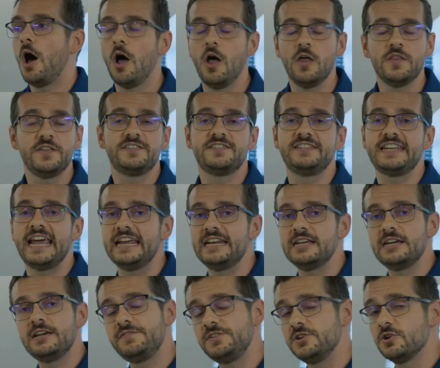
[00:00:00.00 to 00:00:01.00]
all this
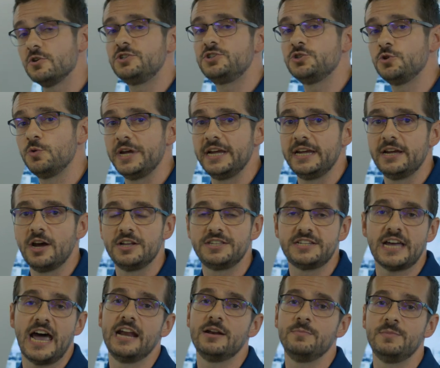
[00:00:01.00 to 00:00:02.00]
data, if you're doing
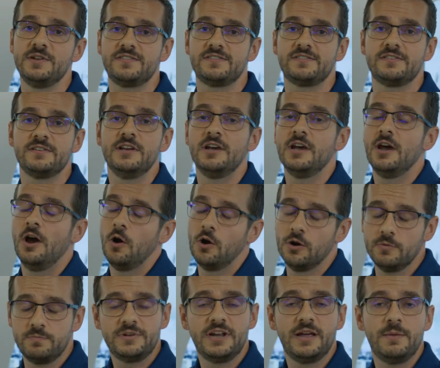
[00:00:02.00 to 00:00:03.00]
autonomous
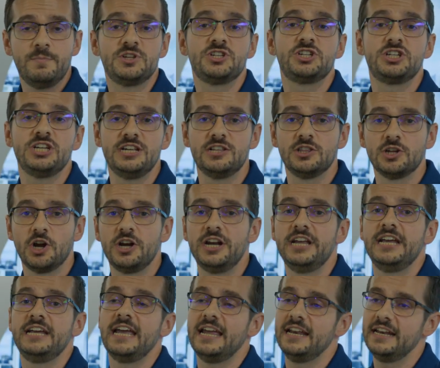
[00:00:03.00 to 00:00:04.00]
or machine
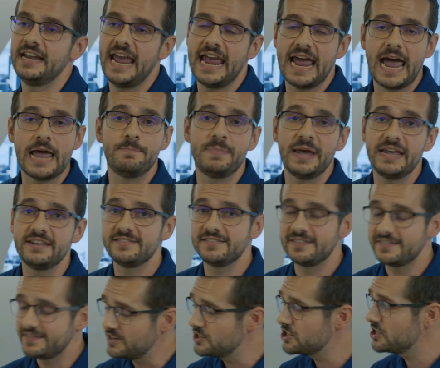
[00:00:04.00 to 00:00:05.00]
learning and
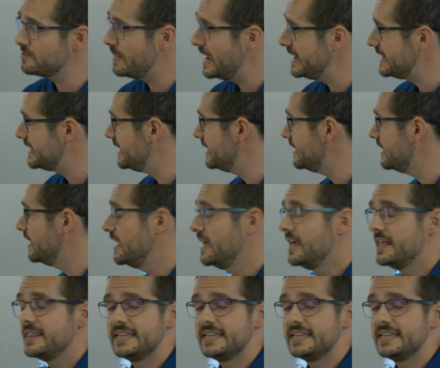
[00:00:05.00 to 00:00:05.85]
AI-based decision making,